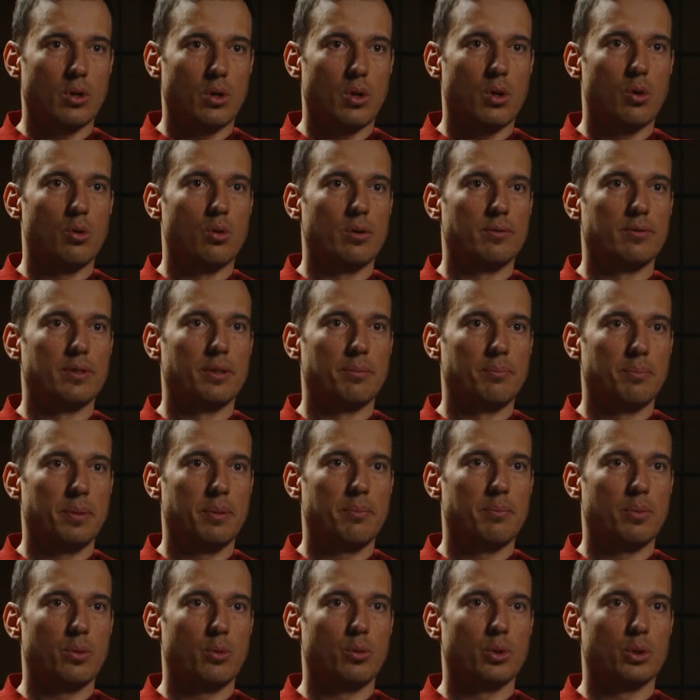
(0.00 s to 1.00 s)
all of the
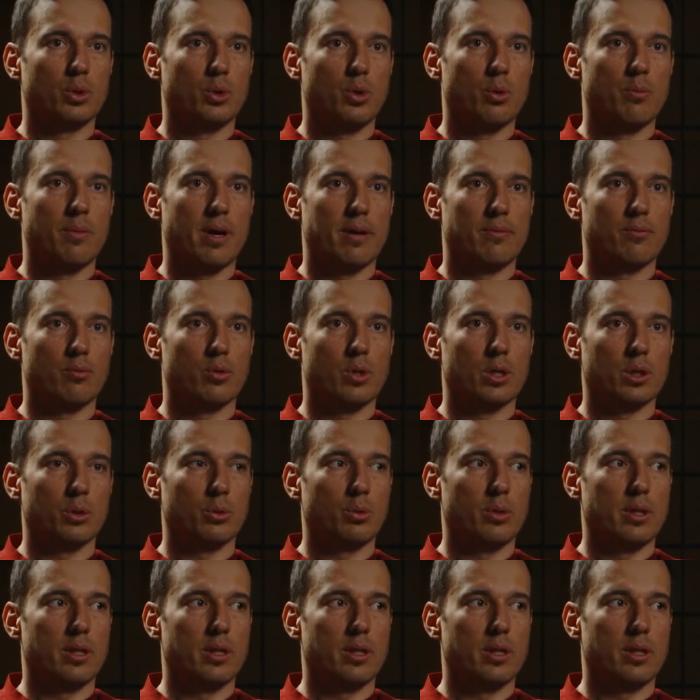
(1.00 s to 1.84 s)
people with whom I've worked